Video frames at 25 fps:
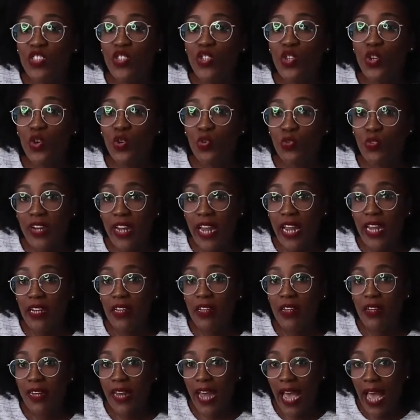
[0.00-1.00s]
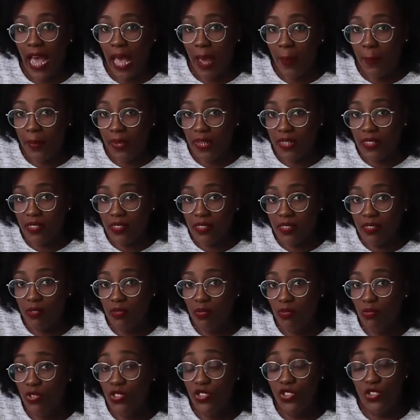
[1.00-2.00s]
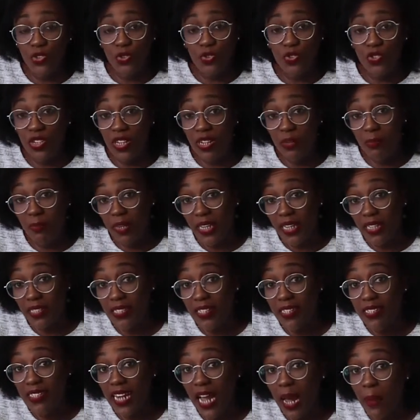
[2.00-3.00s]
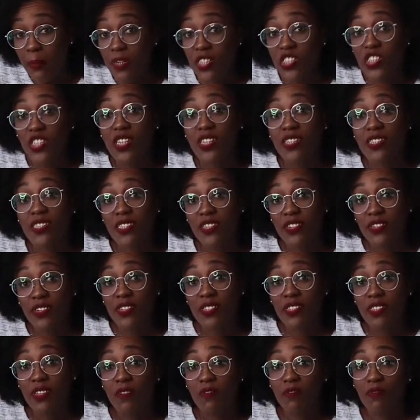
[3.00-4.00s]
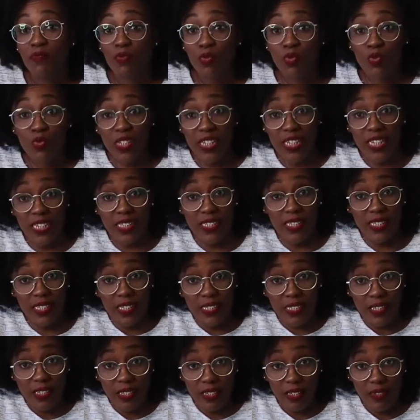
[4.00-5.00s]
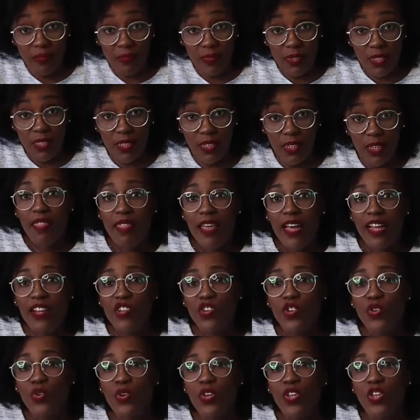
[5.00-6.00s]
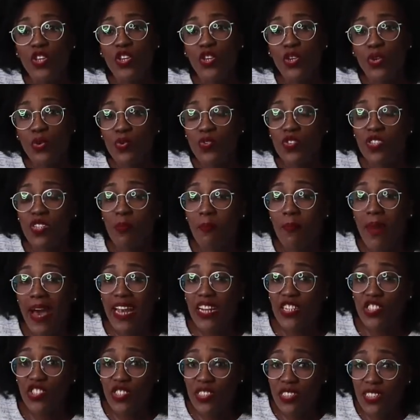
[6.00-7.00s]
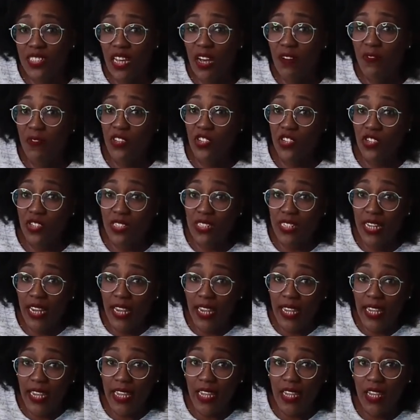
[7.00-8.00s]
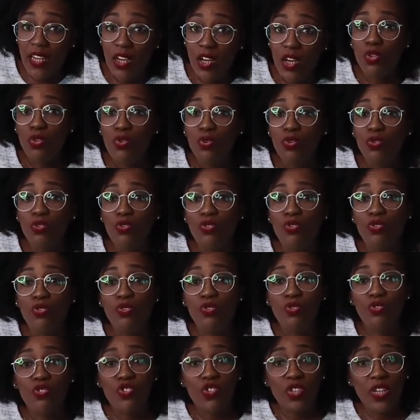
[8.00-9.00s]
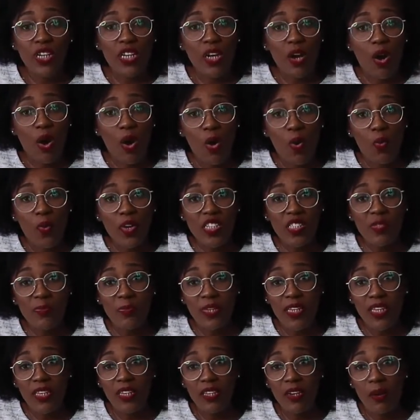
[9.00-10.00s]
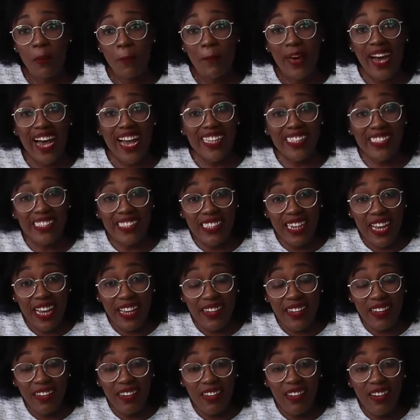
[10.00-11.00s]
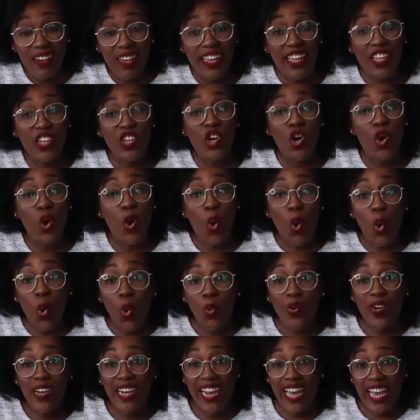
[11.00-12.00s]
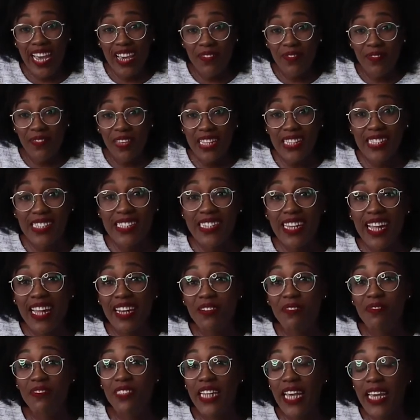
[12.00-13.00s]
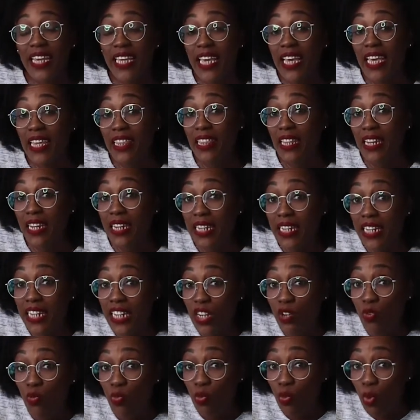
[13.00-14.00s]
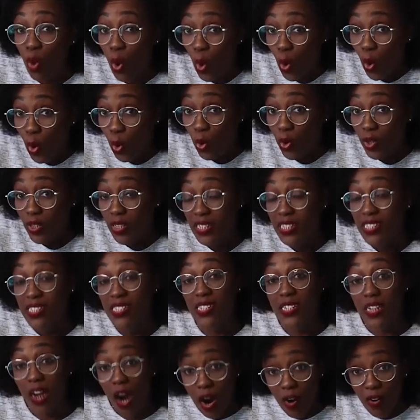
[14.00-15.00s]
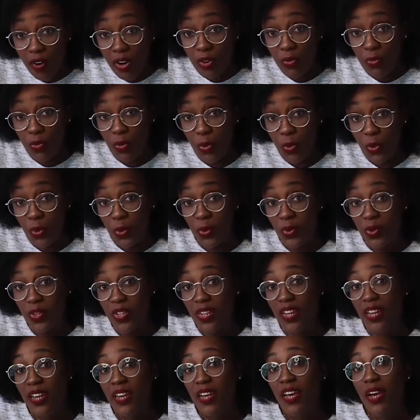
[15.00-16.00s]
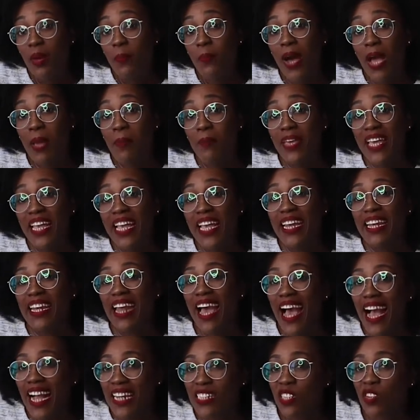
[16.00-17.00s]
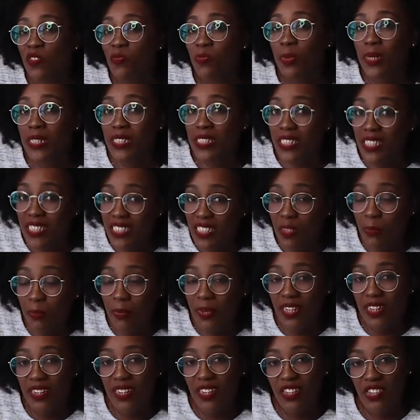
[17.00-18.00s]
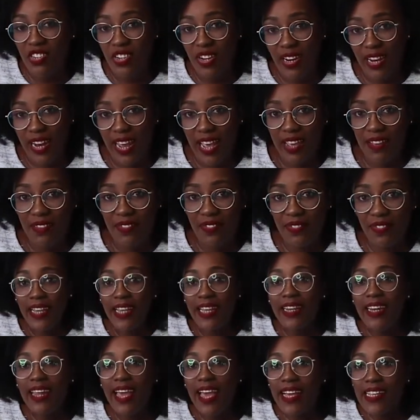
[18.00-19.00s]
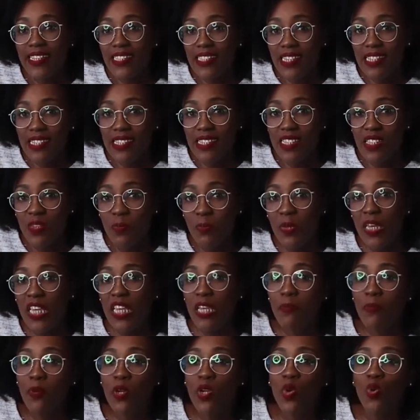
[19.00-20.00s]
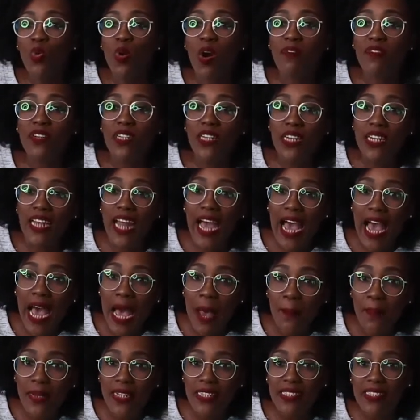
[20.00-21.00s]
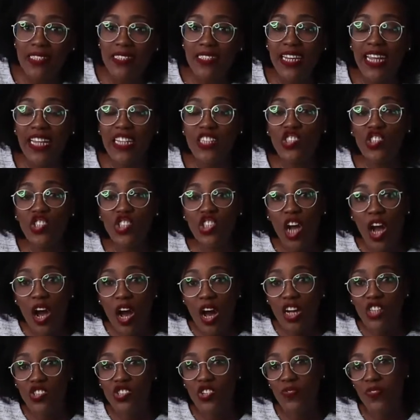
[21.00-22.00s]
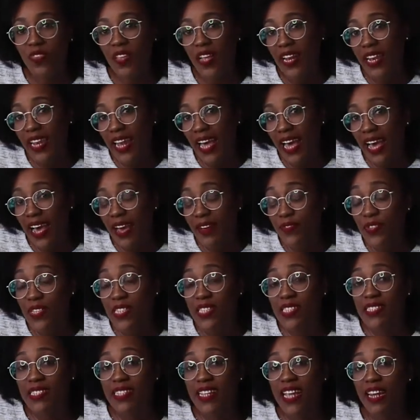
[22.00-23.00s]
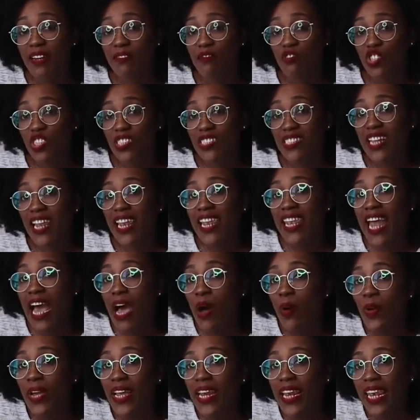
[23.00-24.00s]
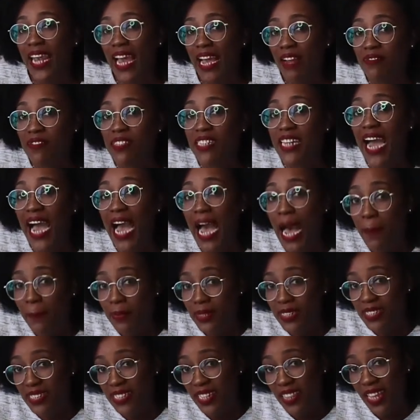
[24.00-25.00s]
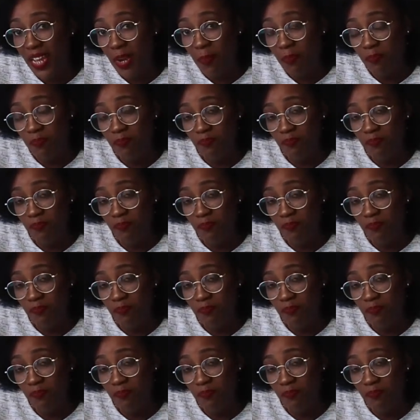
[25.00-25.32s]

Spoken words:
to create good habits, which usually means establishing a series of routine systems that you can use to manage yourself and your day, you will usually always be a bystander in your own life instead of taking the lead role, the starring role, by being an active participant in your life. In essence, people who have good habits take charge of their lives instead of just allowing life to happen to them.